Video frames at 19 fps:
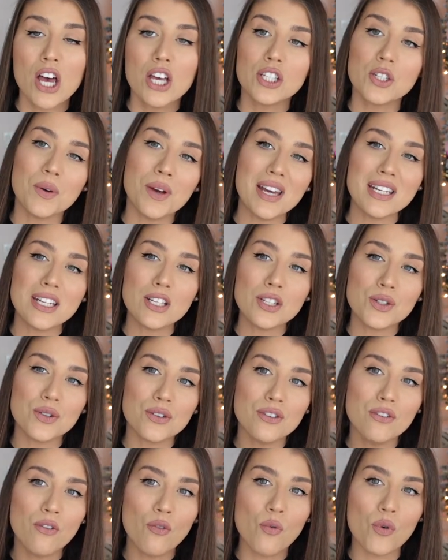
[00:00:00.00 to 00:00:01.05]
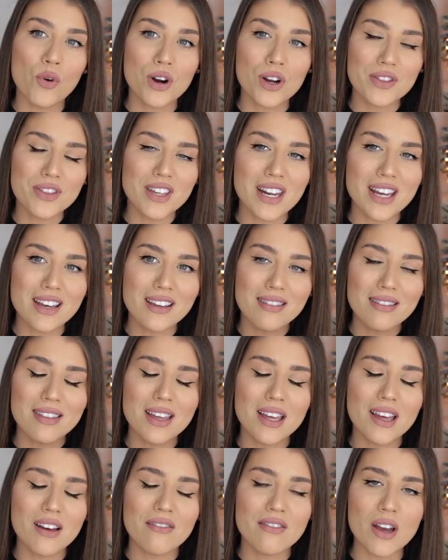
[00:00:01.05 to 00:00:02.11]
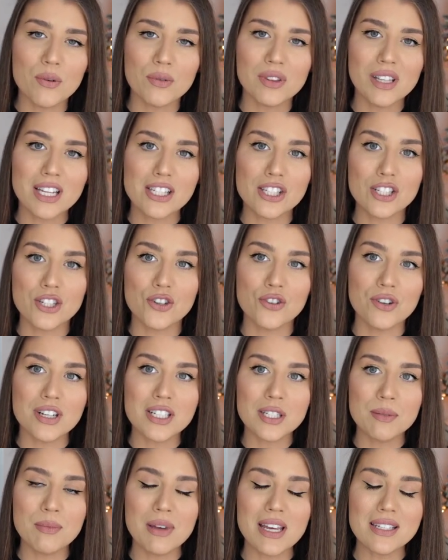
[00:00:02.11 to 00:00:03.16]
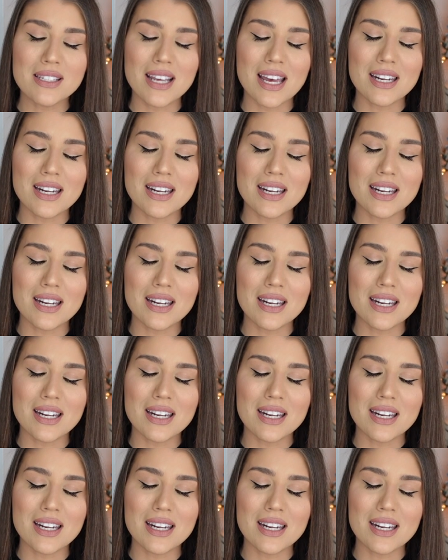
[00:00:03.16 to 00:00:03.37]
So any sort of word that I can think of that relates to Christmas,